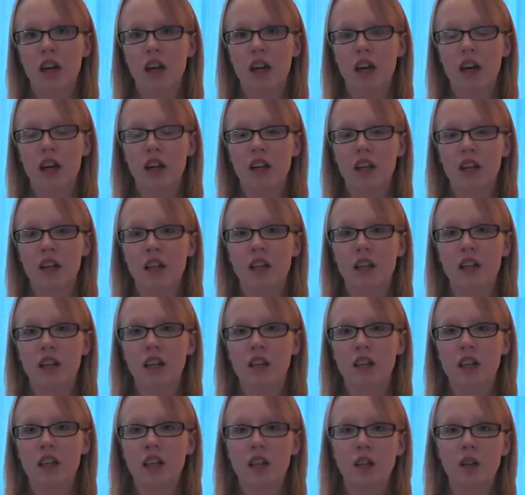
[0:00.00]
And it
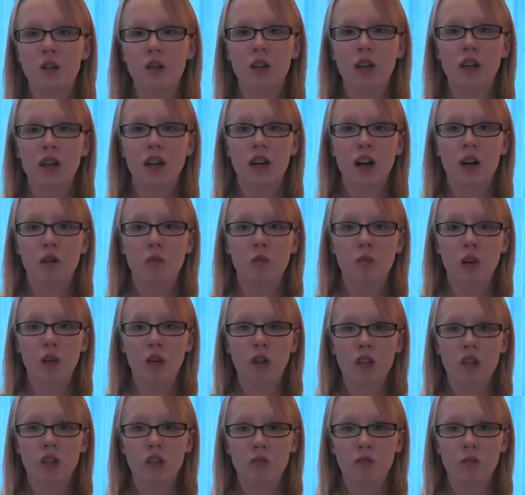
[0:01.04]
continued and got
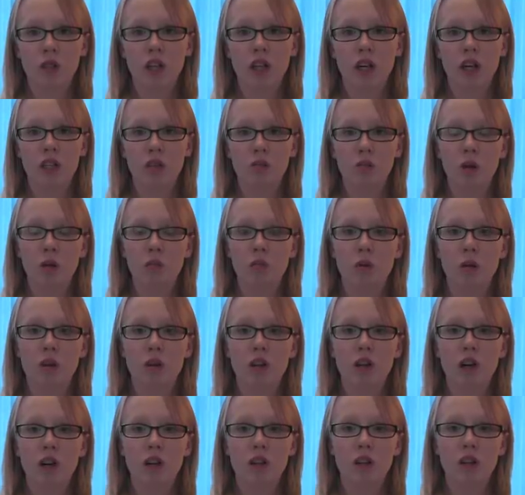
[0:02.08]
worse because
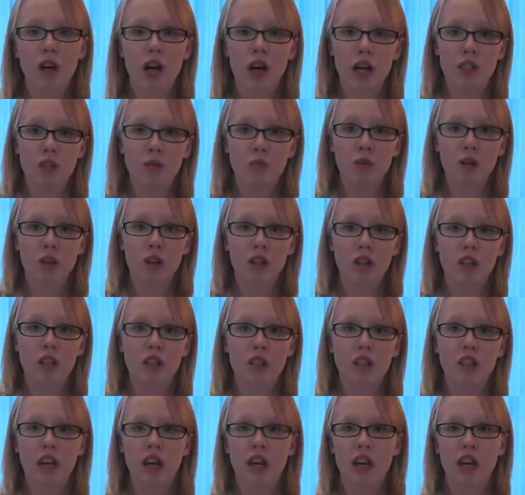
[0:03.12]
people learned cuss words